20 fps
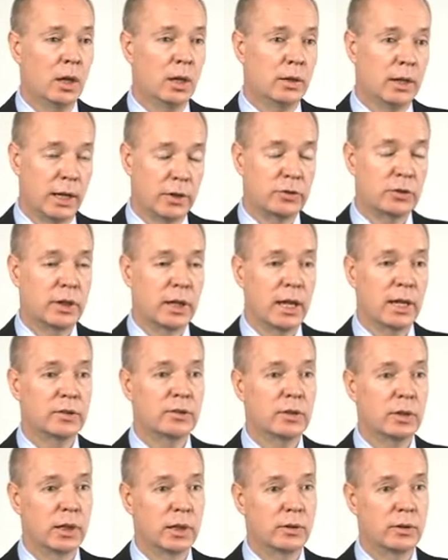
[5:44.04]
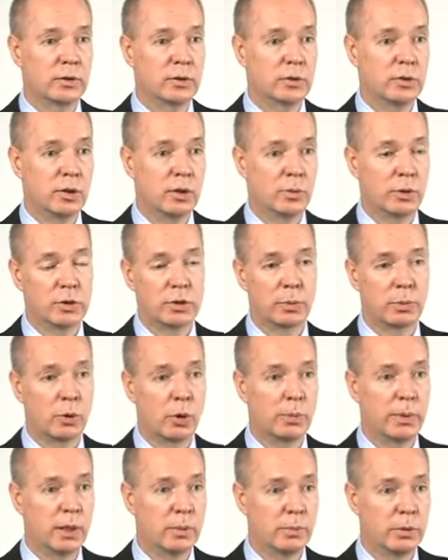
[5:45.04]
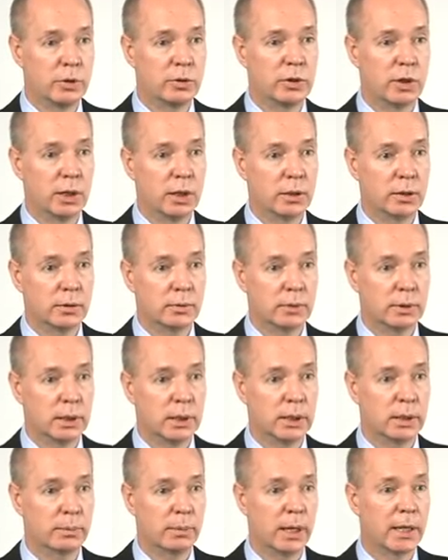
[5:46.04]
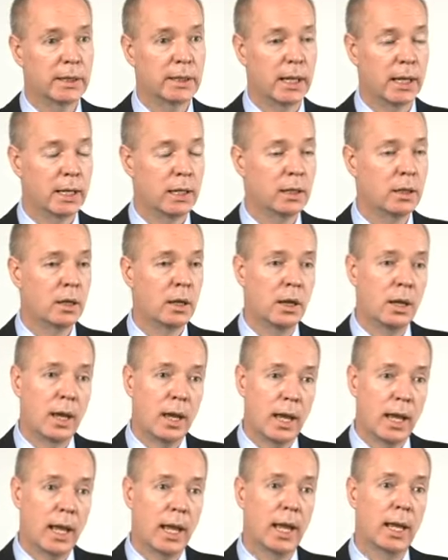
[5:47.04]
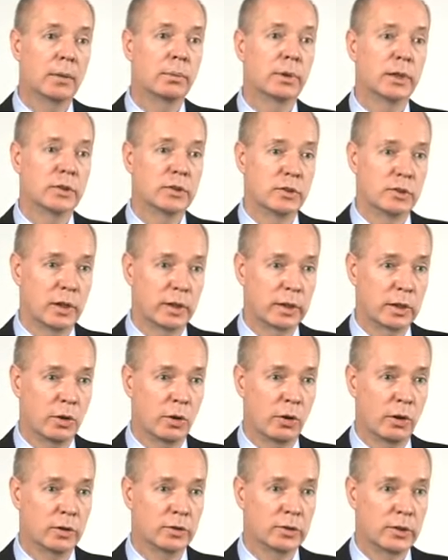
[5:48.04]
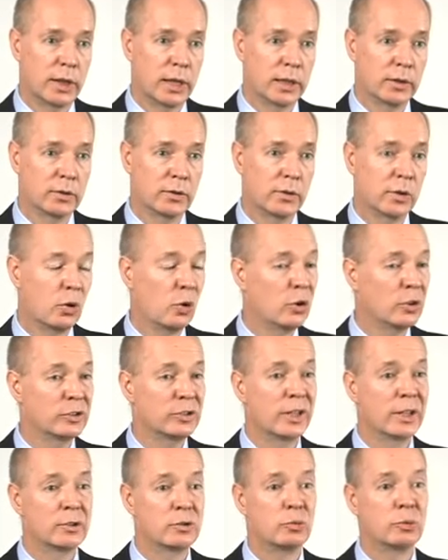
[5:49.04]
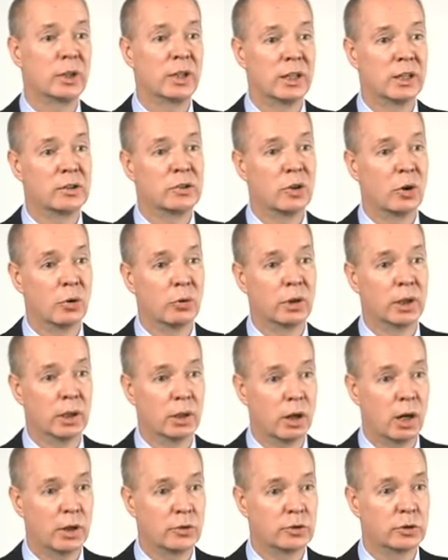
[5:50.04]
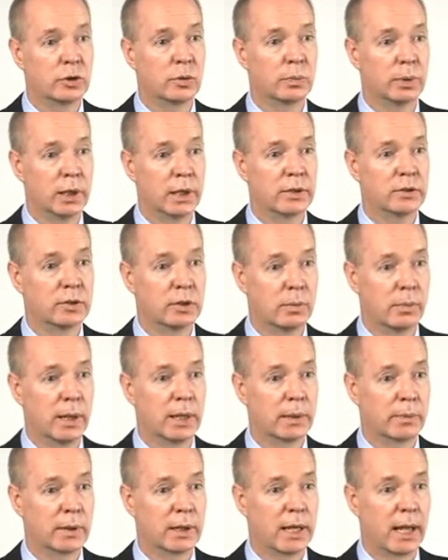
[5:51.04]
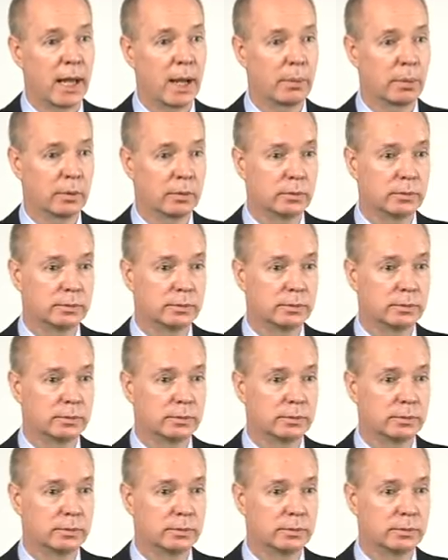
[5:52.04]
natural gas liquids, which are propane, butane, and pentane, and places like the oil sands. The oil sands really is the only logical place to make up the gap.